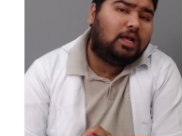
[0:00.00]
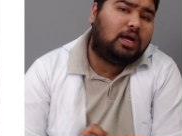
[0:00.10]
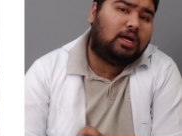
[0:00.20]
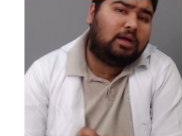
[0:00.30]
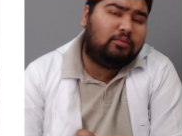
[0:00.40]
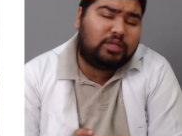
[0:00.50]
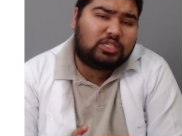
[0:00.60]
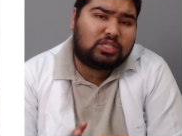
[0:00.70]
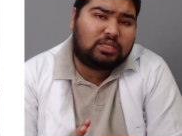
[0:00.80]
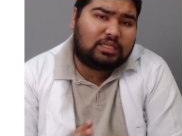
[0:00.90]
uh,
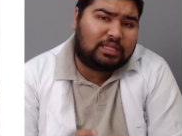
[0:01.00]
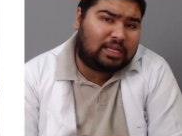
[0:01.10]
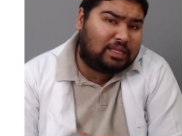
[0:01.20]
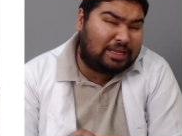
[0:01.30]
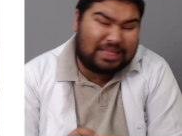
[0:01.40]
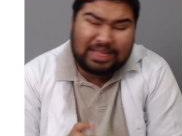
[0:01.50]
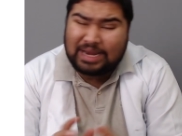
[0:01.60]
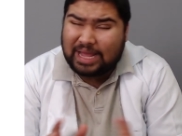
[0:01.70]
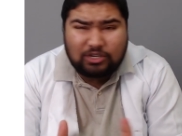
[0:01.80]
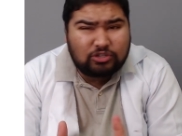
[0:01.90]
which the, the
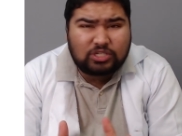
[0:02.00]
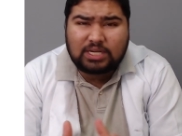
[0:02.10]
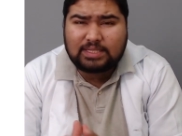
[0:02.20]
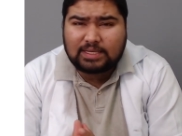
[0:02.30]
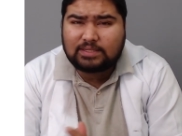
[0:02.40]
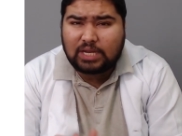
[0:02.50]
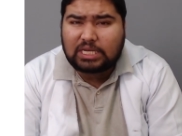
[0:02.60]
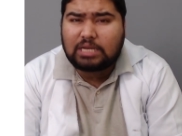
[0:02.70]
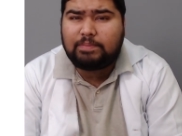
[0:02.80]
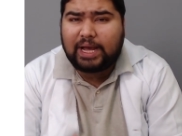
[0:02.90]
nitrogen is
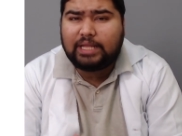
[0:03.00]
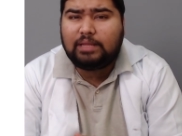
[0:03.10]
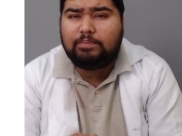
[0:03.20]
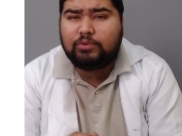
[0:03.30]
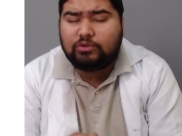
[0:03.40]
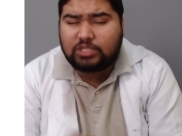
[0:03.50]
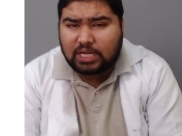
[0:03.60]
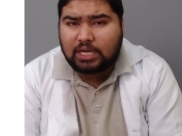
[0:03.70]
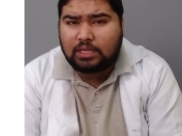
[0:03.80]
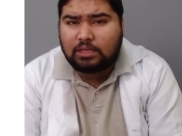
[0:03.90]
excreted by the
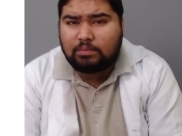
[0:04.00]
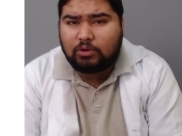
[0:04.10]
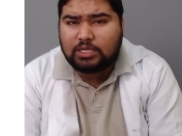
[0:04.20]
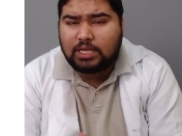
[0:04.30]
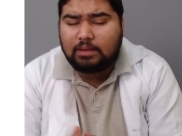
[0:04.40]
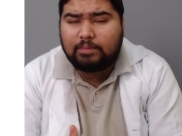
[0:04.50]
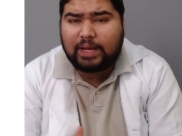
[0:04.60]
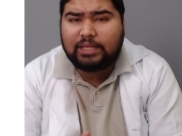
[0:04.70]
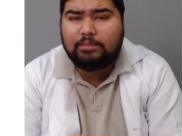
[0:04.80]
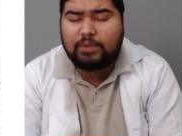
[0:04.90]
protein in the body,
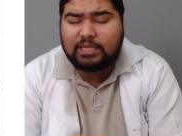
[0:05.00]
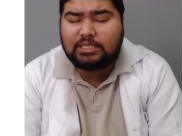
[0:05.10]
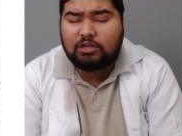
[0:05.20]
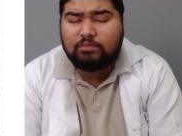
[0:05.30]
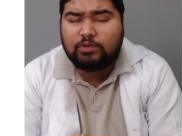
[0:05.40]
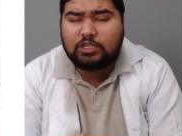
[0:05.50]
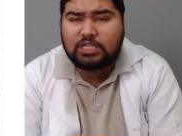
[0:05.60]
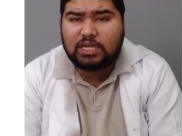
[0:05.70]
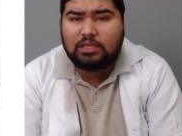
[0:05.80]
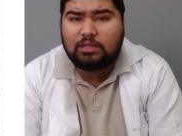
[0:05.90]
by the breakdown of
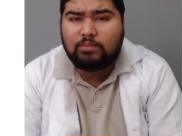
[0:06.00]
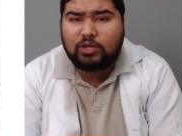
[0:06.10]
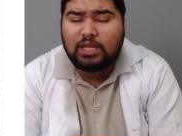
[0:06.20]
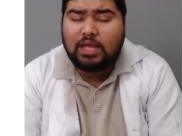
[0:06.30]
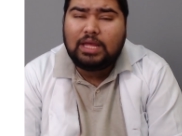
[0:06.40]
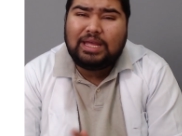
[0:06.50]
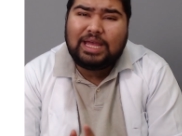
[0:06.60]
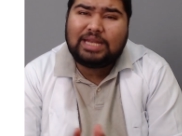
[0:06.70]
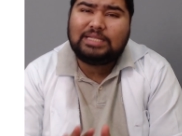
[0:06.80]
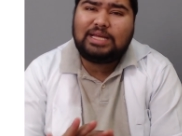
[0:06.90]
protein in the body.
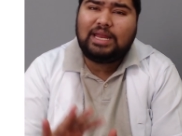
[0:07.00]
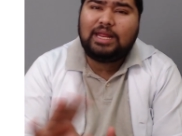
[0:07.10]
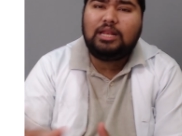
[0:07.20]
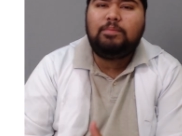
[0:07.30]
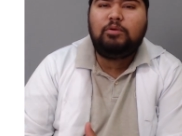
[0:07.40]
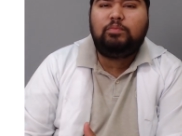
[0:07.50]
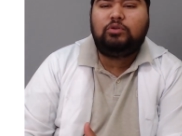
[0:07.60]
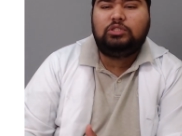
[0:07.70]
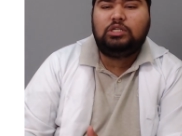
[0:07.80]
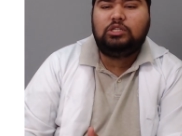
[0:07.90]
It is directly
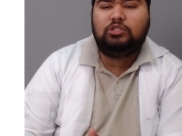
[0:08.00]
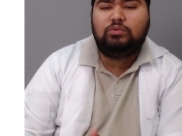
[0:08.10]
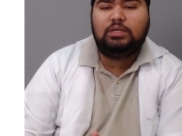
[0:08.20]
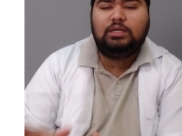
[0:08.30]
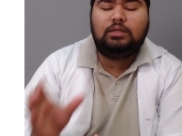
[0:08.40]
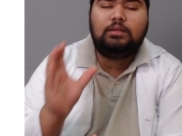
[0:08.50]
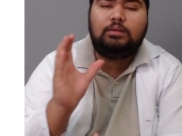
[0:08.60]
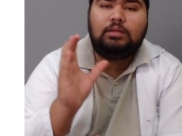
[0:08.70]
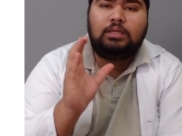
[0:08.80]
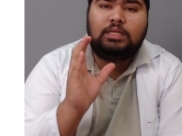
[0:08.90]
proportional to
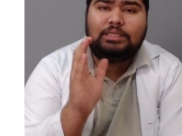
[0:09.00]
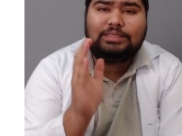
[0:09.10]
the